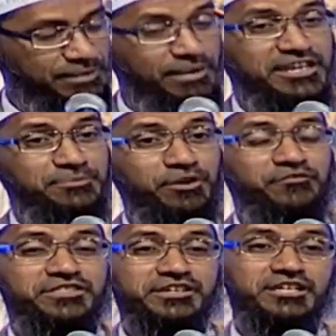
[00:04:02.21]
Imagine
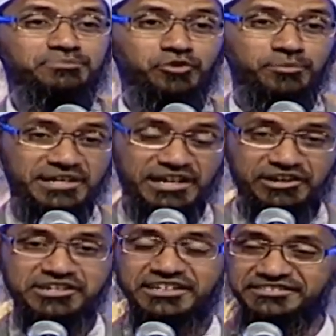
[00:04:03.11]
Prophet Keith Moore being a
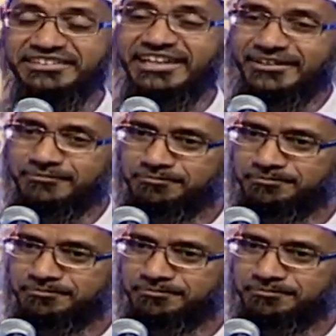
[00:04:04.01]
Christian said that.